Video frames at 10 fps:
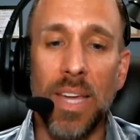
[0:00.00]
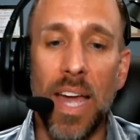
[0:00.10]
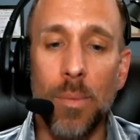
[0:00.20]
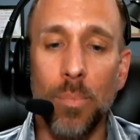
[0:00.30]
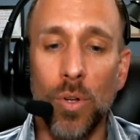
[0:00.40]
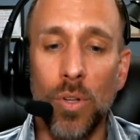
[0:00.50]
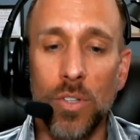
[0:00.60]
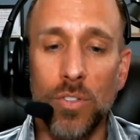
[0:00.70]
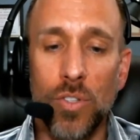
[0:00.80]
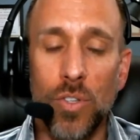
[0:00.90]
be
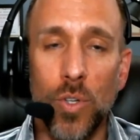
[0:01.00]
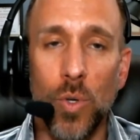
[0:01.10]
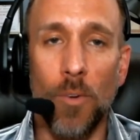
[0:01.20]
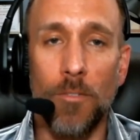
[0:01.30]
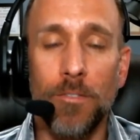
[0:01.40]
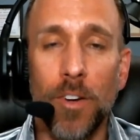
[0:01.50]
able to